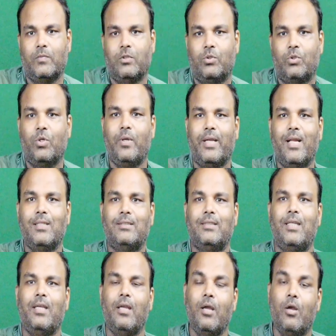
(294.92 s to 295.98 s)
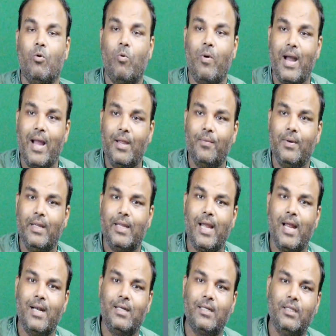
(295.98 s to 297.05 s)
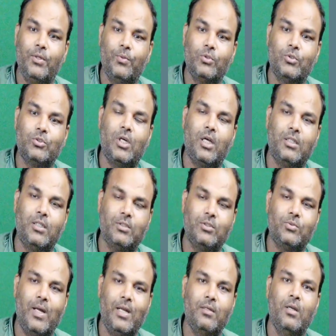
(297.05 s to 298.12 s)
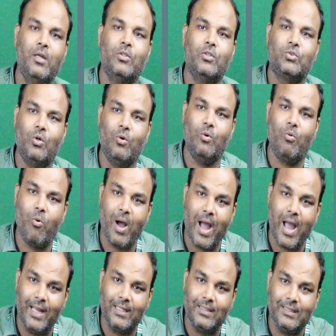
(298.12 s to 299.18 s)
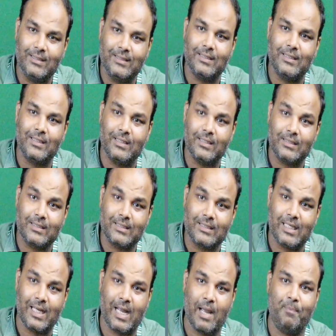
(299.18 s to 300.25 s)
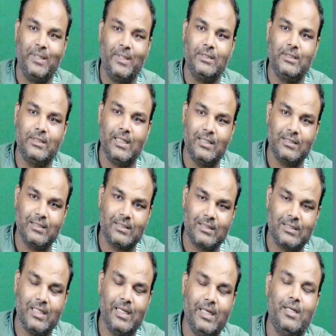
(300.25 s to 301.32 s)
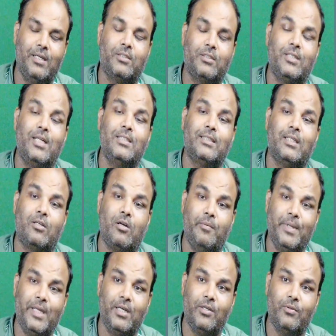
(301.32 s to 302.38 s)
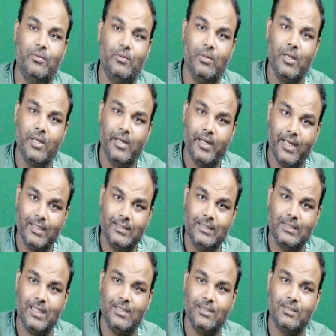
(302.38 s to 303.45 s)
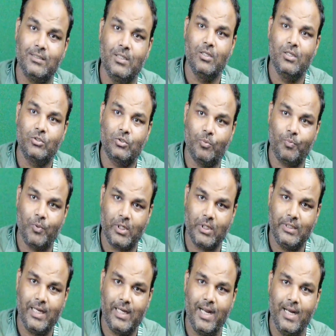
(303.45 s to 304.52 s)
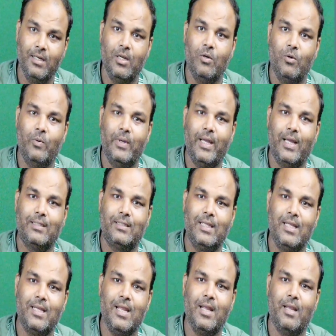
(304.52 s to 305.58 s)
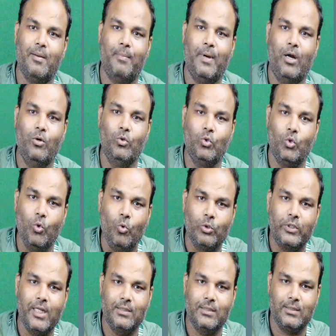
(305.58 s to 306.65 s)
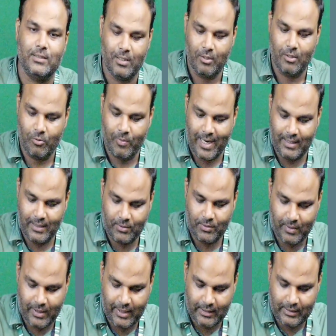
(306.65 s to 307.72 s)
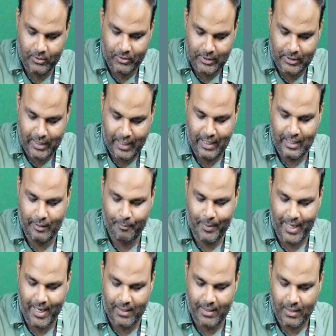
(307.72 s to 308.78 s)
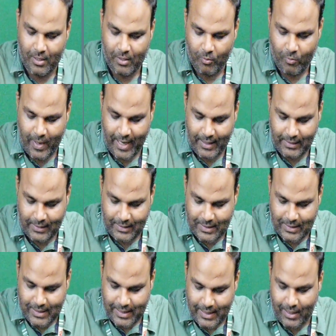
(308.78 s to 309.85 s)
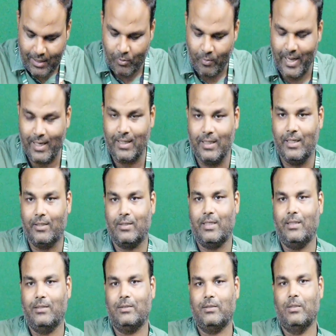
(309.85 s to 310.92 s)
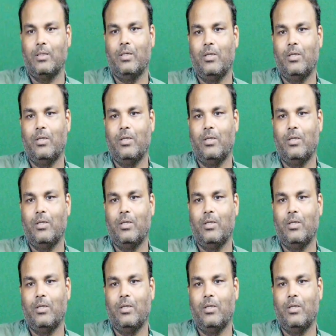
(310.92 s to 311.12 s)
So you can see Why we can't use the others one? So why this capacitance, inductance are coming into existence? So for that we are thinking about two things. One is known as your skin effect, one is straight wire inductance.